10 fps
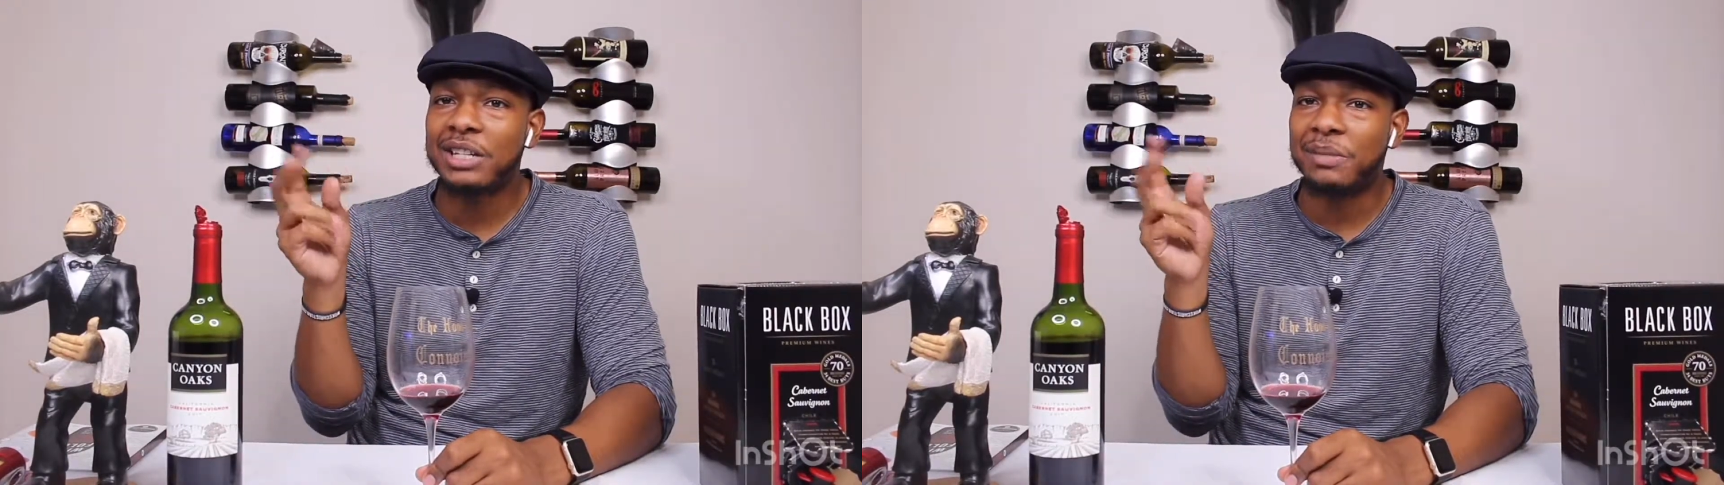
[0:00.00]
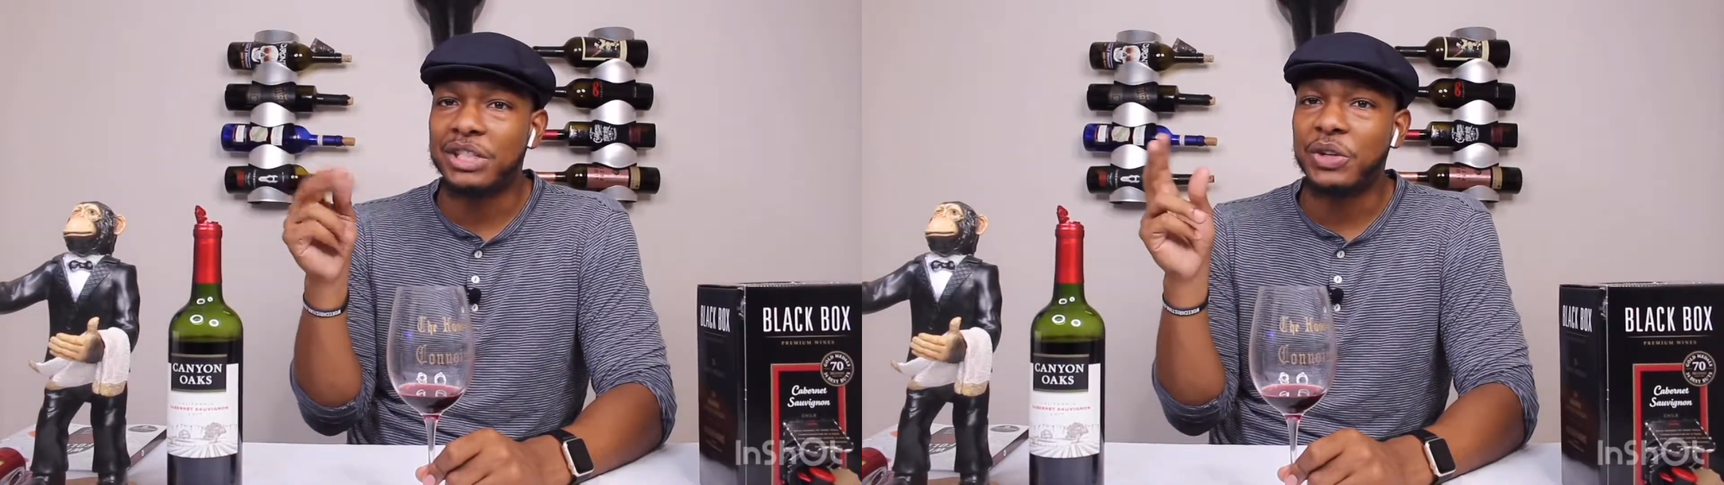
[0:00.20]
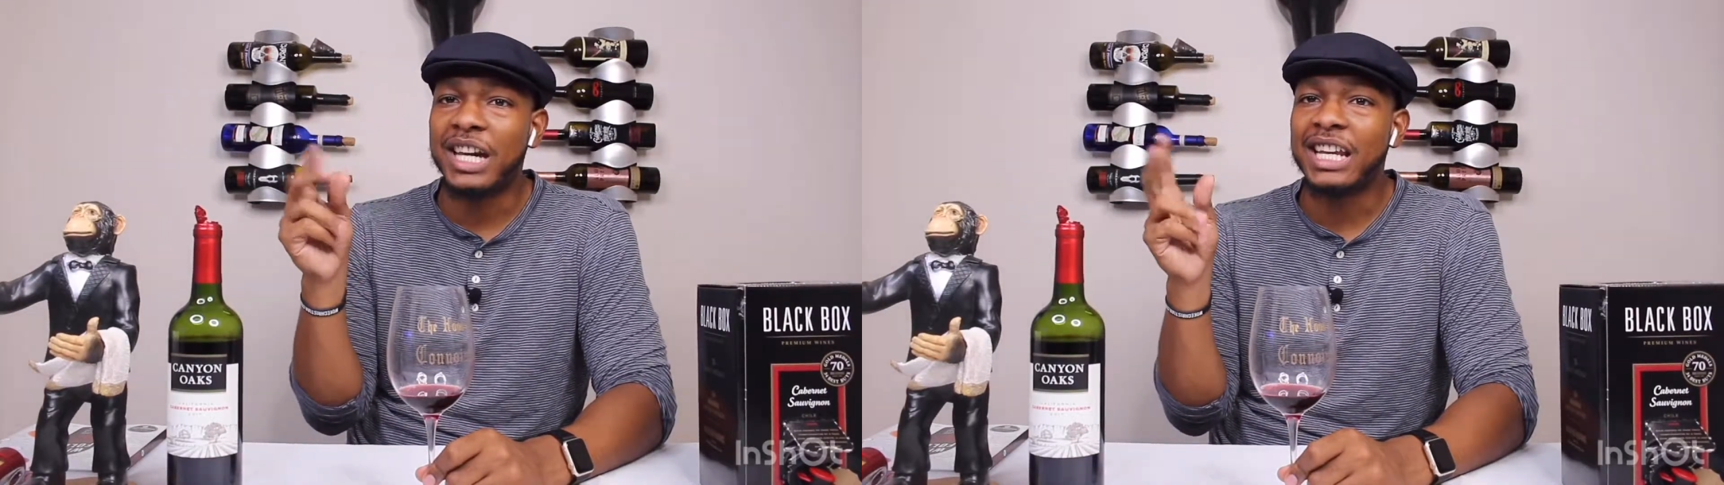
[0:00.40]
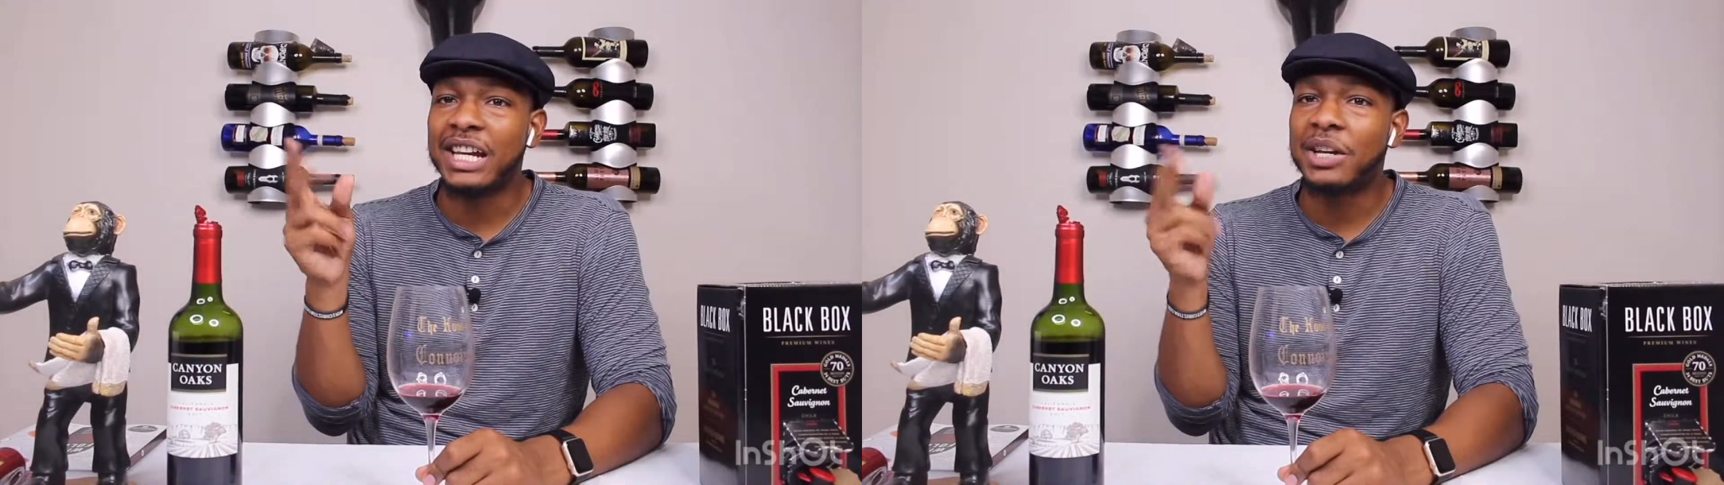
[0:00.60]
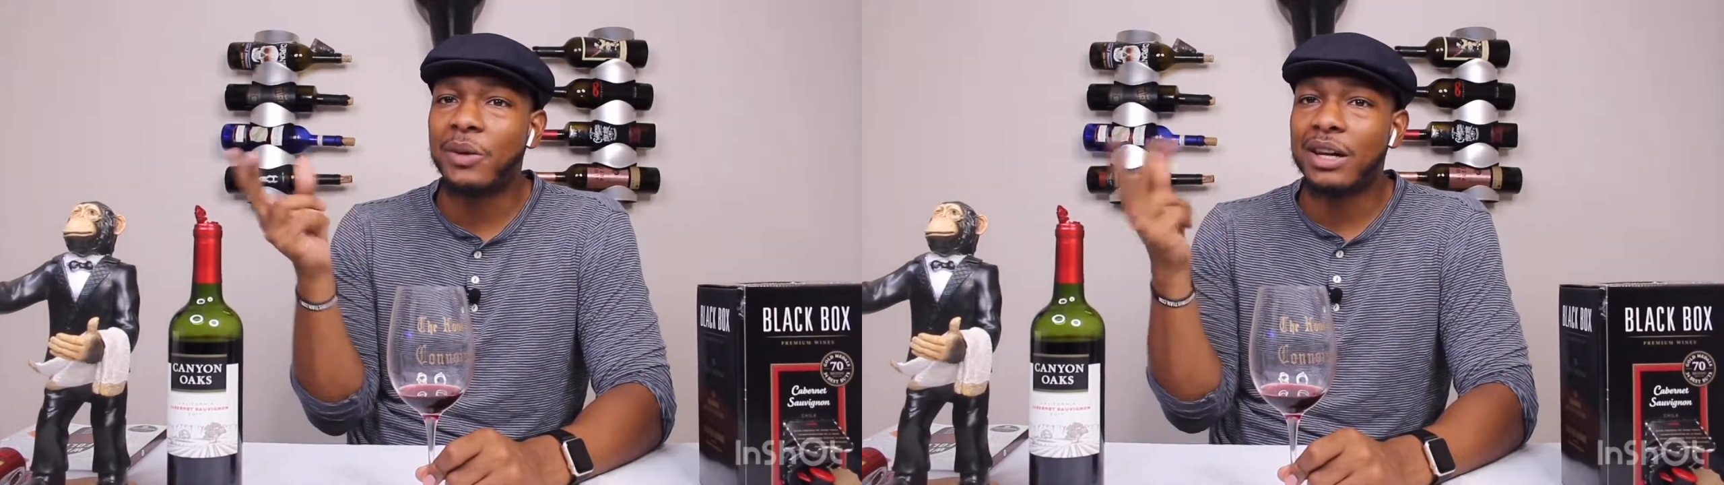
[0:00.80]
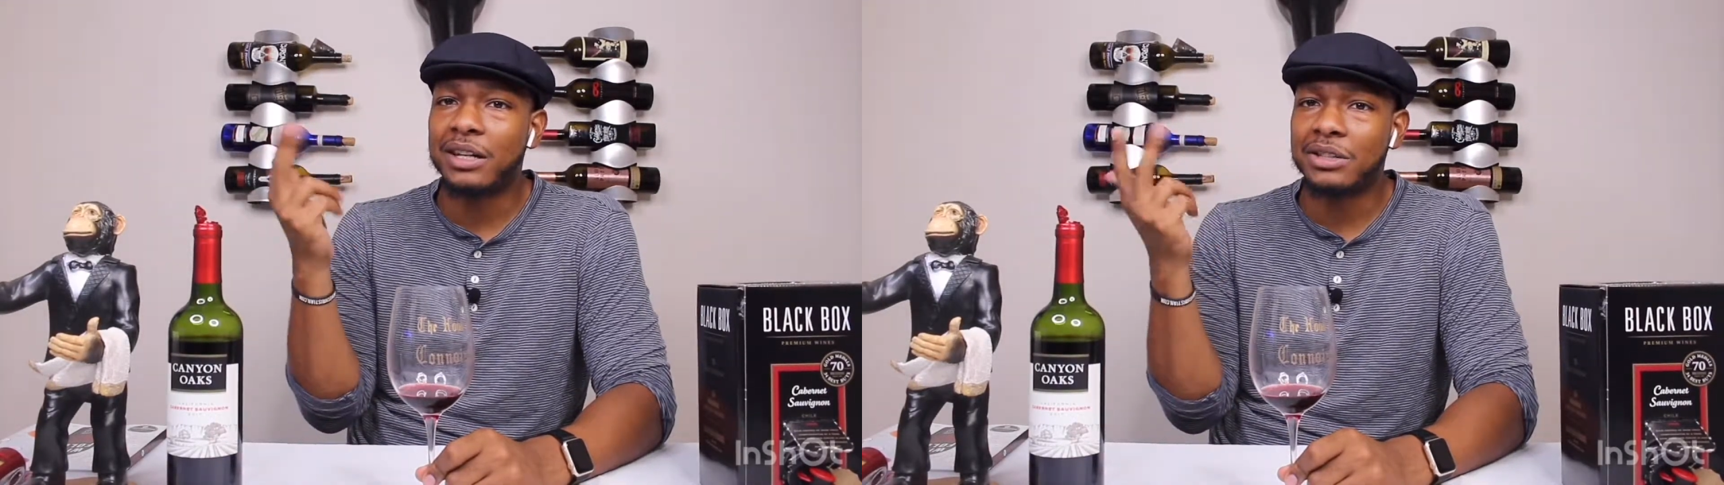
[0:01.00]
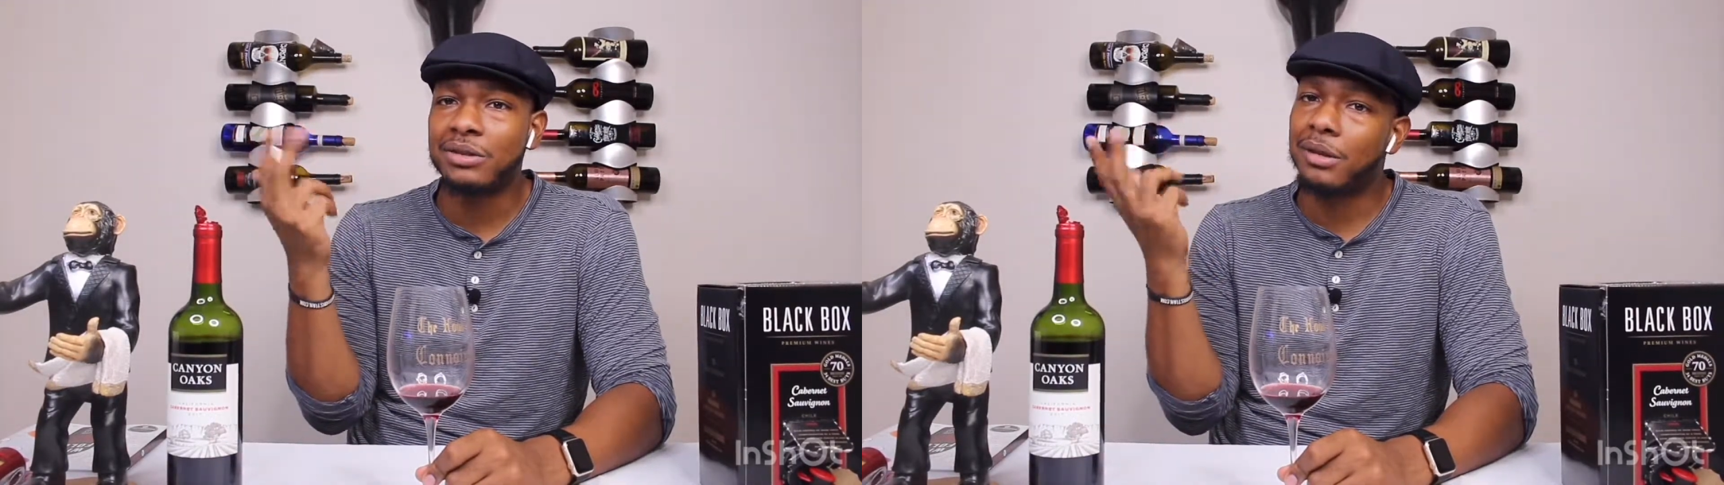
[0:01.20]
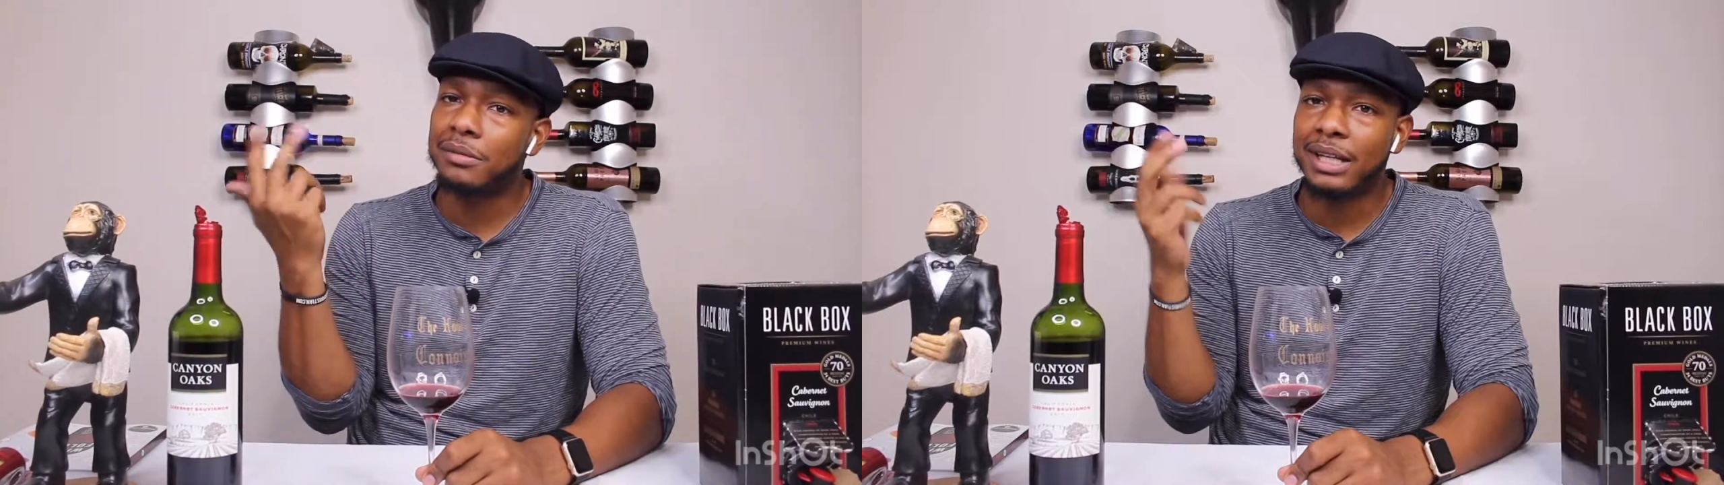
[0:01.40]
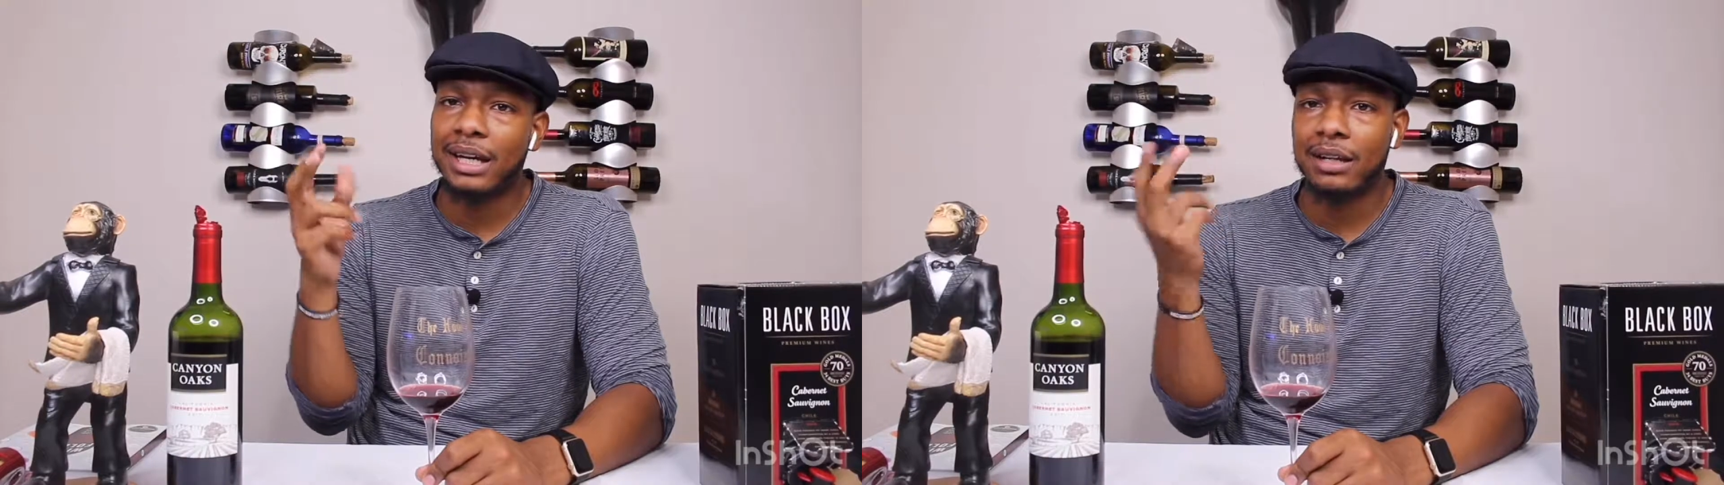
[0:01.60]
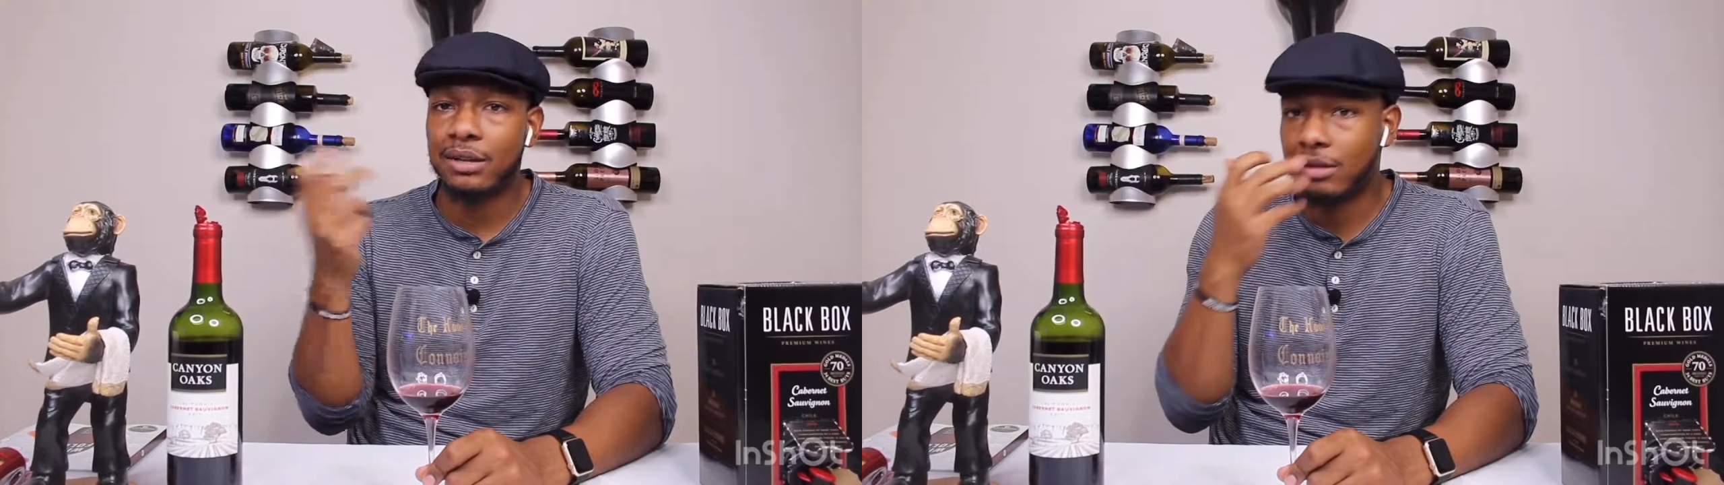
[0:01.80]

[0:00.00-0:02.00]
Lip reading: but you eat it anyway because, you know what I'm saying,